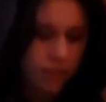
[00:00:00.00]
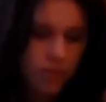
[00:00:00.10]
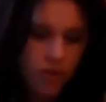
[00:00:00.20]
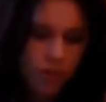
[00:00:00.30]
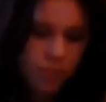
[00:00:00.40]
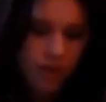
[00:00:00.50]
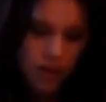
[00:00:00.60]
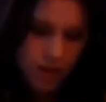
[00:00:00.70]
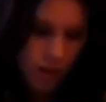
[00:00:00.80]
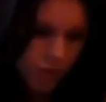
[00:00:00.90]
up.
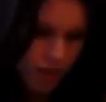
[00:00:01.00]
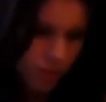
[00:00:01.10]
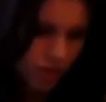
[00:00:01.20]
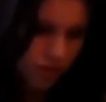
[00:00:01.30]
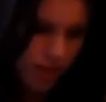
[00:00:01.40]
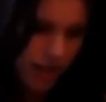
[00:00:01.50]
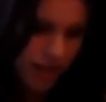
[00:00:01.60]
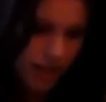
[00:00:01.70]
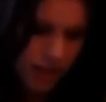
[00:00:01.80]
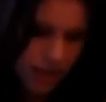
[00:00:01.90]
The best way to
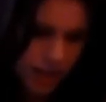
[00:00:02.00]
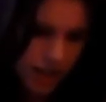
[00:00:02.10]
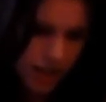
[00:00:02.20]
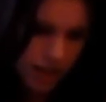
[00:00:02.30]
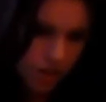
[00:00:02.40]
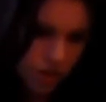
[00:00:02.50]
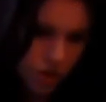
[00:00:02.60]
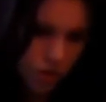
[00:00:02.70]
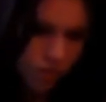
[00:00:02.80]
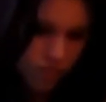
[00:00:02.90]
reheat these is
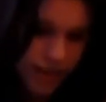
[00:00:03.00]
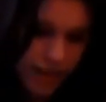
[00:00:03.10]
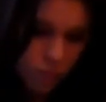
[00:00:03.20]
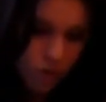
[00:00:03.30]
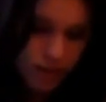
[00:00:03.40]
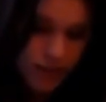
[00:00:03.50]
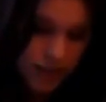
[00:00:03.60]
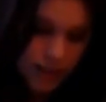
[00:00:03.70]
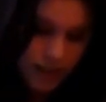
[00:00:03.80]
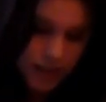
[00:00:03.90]
to reheat one
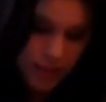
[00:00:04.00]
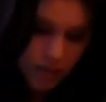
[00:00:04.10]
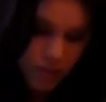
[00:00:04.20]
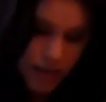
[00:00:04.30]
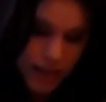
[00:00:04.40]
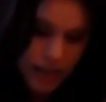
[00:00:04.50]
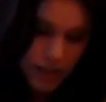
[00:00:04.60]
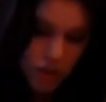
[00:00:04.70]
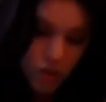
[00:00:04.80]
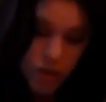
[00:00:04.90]
side and then
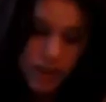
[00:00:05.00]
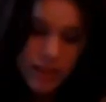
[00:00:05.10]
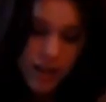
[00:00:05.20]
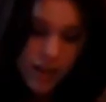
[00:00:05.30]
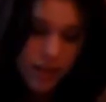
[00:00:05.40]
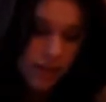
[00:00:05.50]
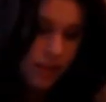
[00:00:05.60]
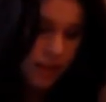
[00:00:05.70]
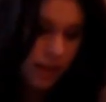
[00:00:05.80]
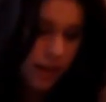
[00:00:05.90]
reheat the other side,
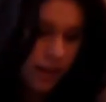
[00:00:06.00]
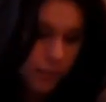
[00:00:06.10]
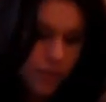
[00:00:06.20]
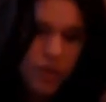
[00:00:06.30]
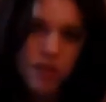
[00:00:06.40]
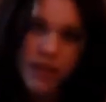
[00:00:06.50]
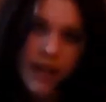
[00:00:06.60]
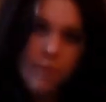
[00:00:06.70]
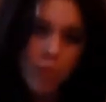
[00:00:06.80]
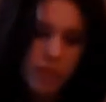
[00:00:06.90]
so you don't
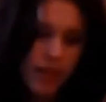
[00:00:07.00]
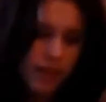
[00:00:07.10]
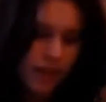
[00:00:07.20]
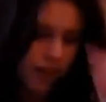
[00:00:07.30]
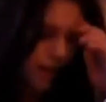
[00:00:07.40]
get any bubbling.